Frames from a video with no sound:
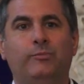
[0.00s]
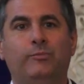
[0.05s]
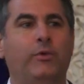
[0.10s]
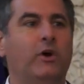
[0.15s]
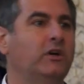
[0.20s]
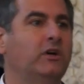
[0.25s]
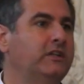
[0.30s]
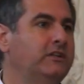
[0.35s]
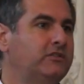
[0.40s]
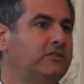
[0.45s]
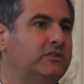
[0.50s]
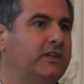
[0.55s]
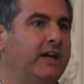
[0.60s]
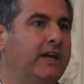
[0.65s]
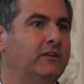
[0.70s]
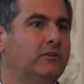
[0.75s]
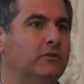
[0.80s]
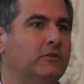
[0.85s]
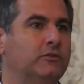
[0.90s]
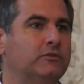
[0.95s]
Bernie
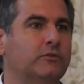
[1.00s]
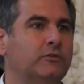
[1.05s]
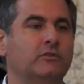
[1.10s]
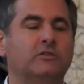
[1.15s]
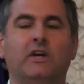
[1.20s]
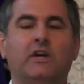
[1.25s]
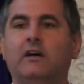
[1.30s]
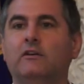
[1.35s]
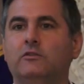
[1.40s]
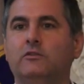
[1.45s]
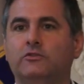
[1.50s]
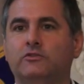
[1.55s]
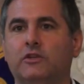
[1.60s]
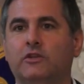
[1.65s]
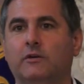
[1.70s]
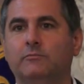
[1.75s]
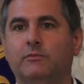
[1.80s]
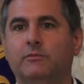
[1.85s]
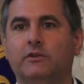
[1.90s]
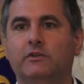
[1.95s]
Sanders or Donald
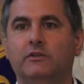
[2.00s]
Trump,